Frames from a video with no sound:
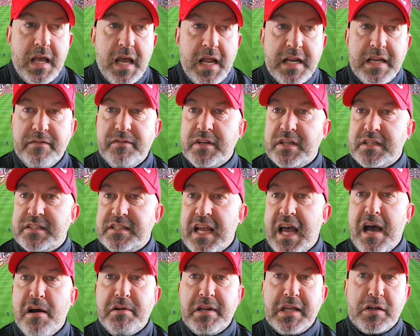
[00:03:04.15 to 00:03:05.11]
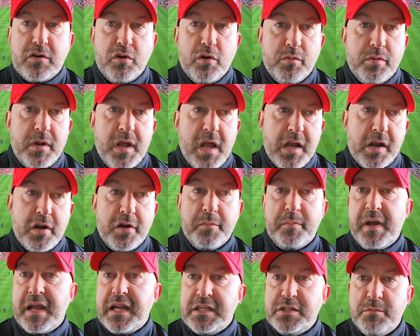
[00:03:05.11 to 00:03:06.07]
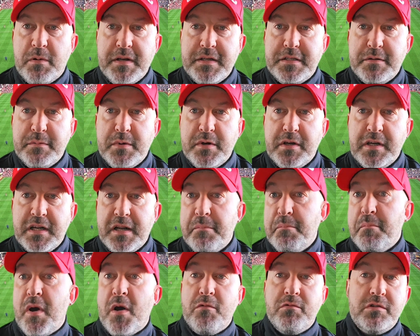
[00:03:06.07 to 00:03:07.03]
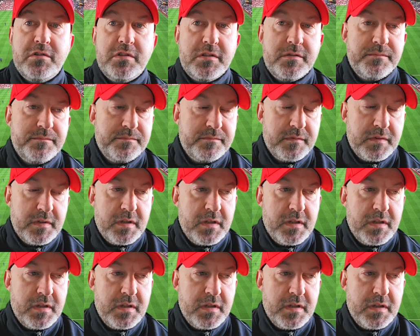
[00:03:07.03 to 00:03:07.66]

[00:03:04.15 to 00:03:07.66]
And even a Saudi club are going to pay 20 million at most.